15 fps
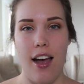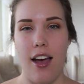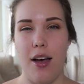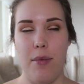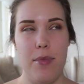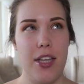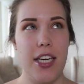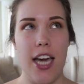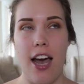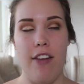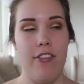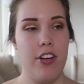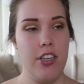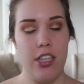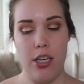The
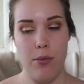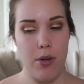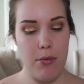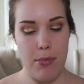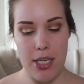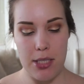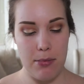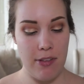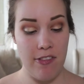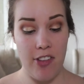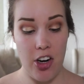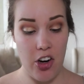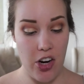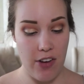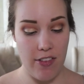Kat Von D one makes me
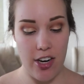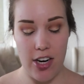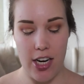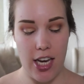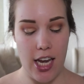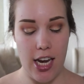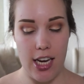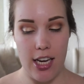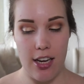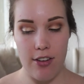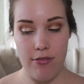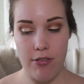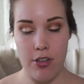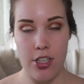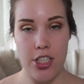very, very cakey,
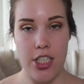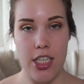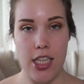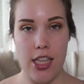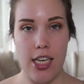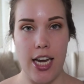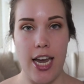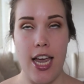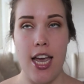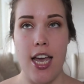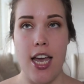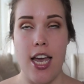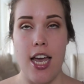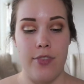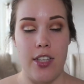unfortunately.
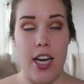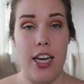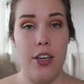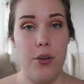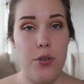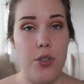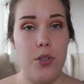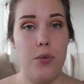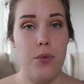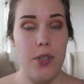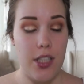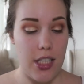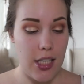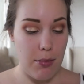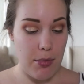I used to
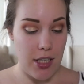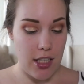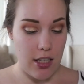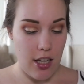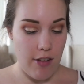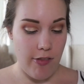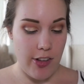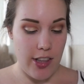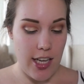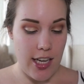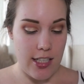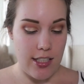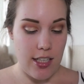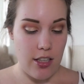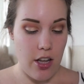really be in love with the
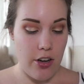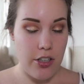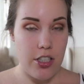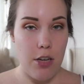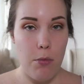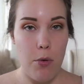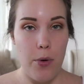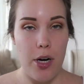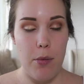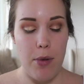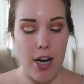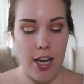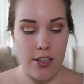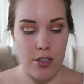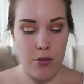ElStile Lauder Double Wear,
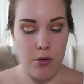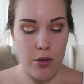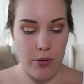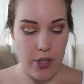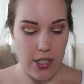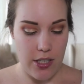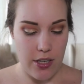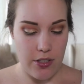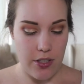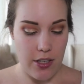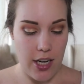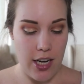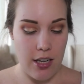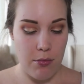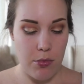but as you know, they test
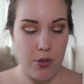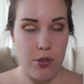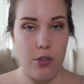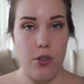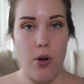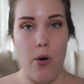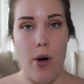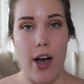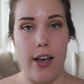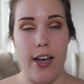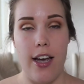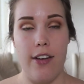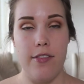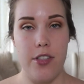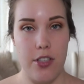on animals, so I
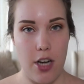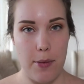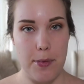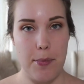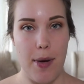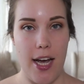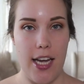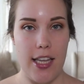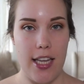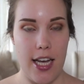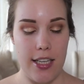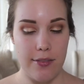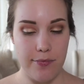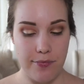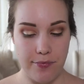have stopped buying
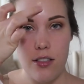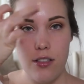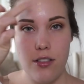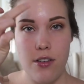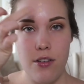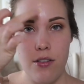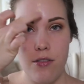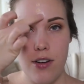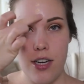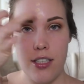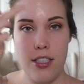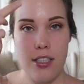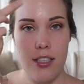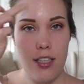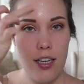that. So I
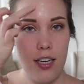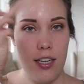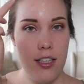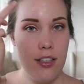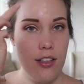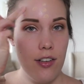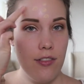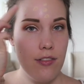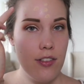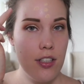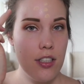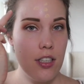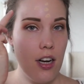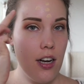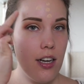just kind of
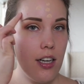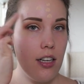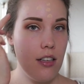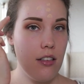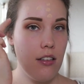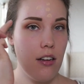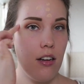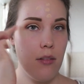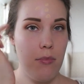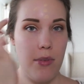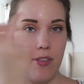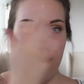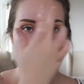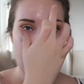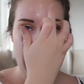dot it on
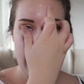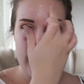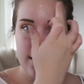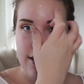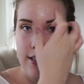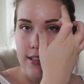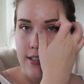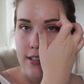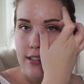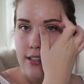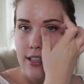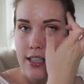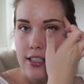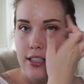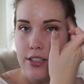my face.
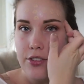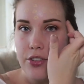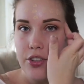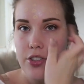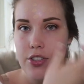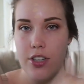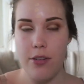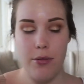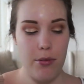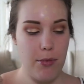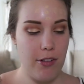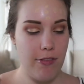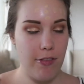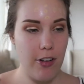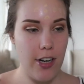I usually start with
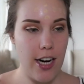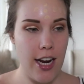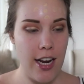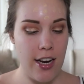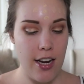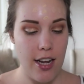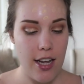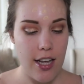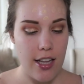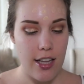my forehead.